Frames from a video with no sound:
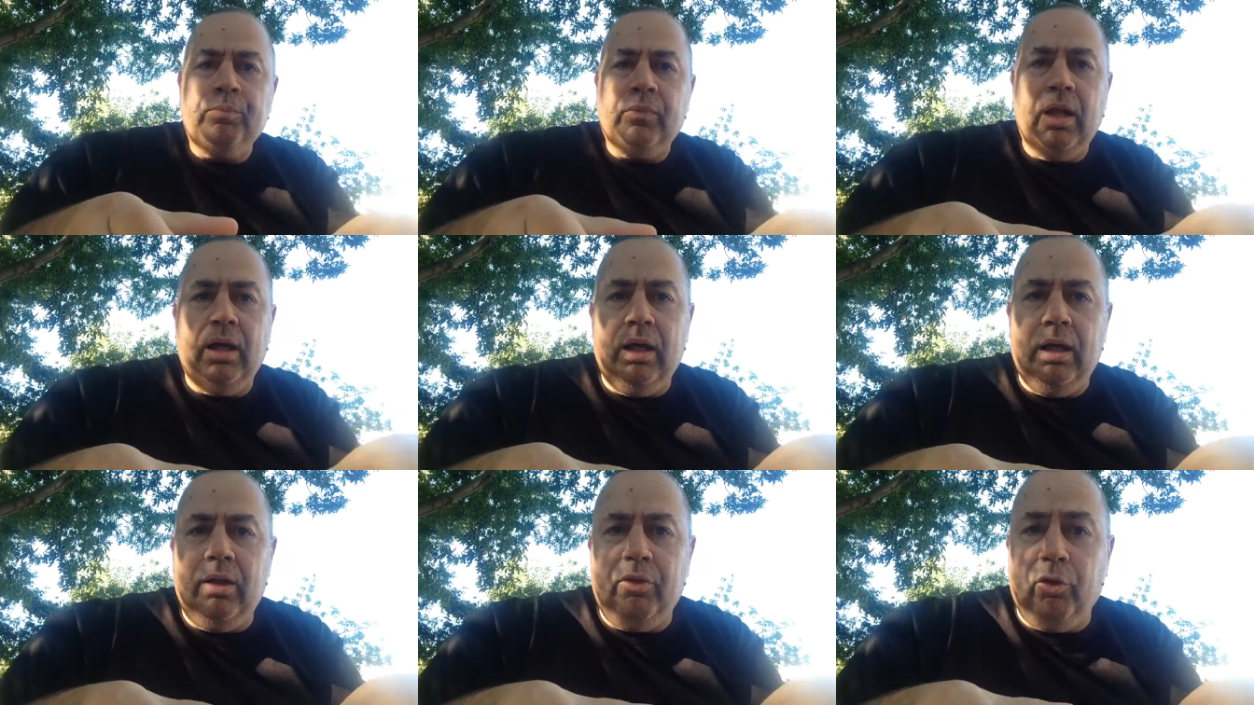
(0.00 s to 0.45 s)

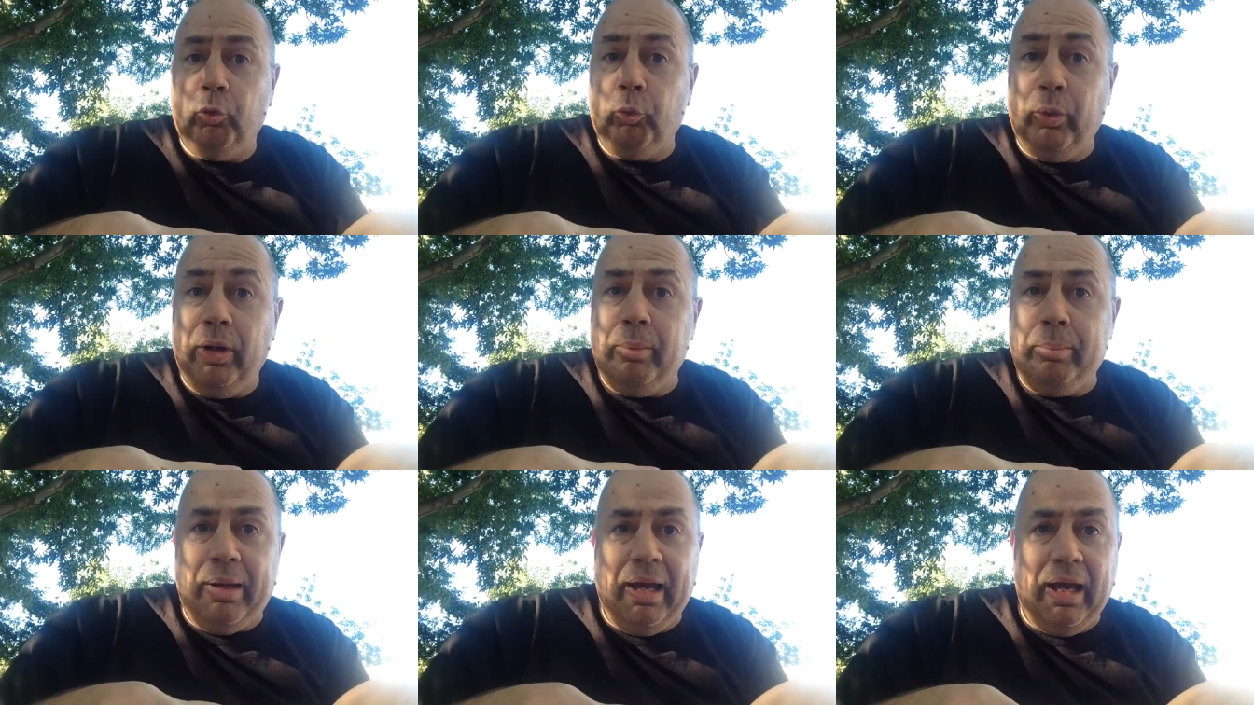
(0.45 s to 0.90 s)
uh, the
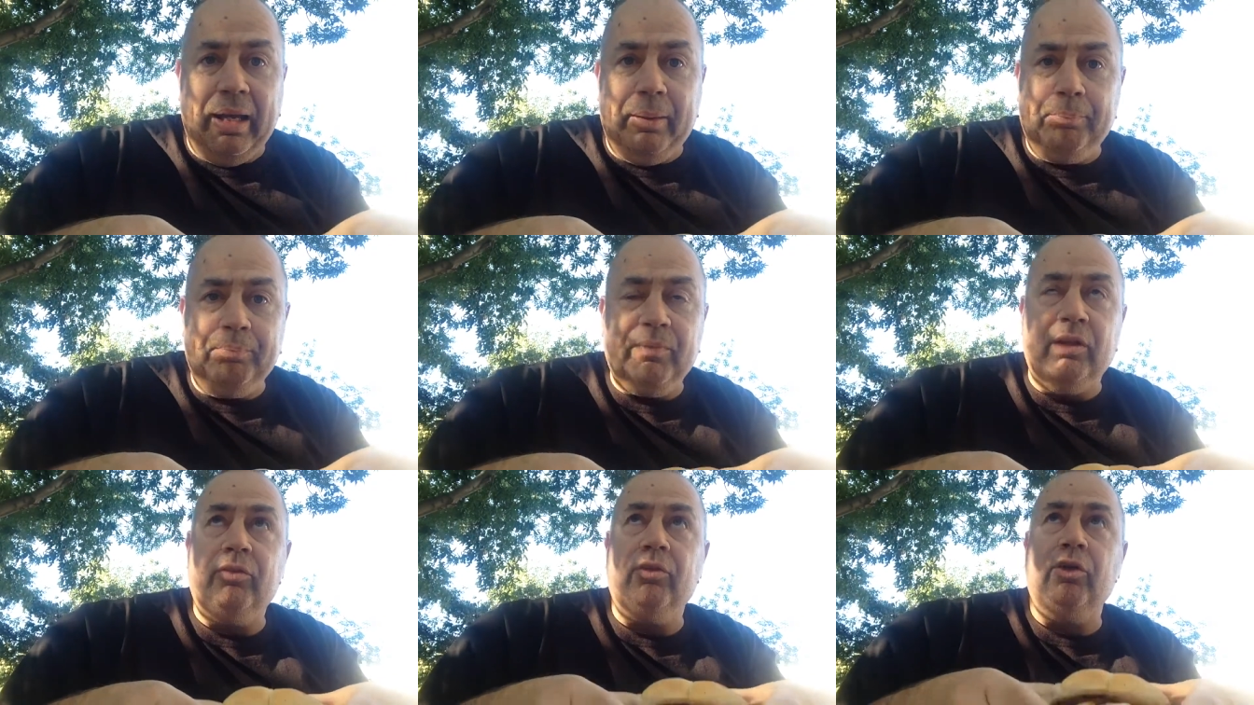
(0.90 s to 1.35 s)
ribeye
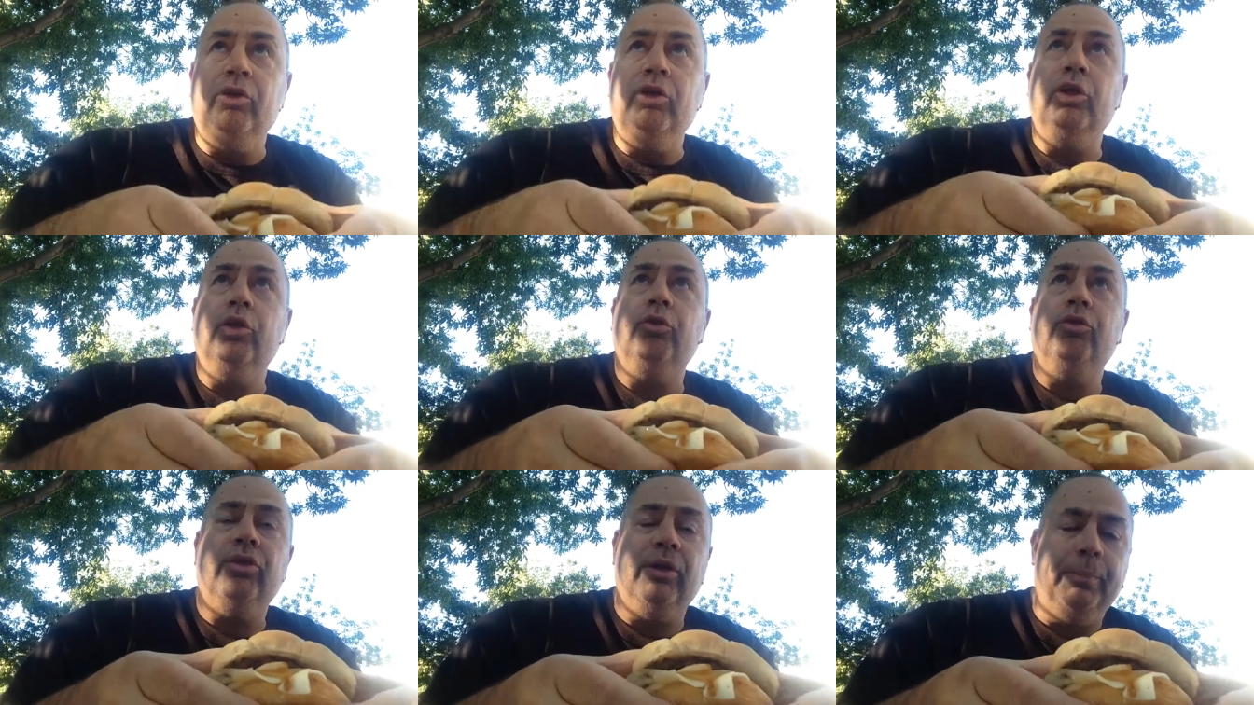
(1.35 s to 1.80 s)
that they're
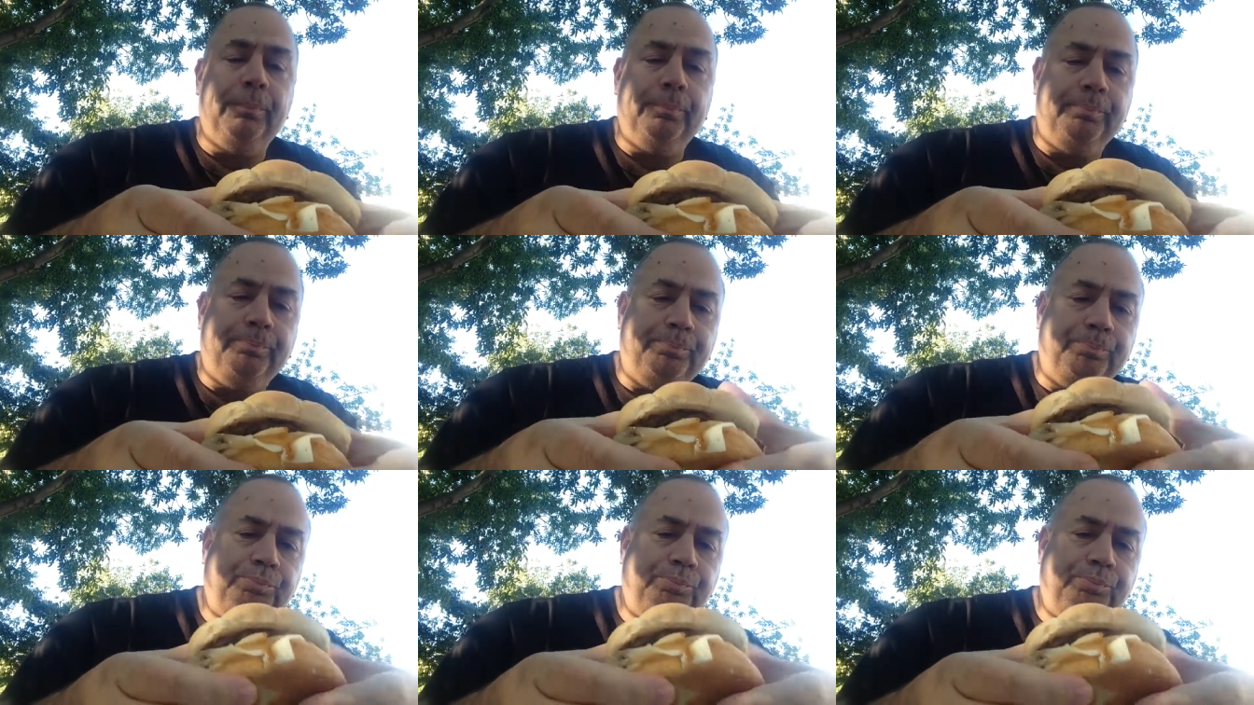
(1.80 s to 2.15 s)
using.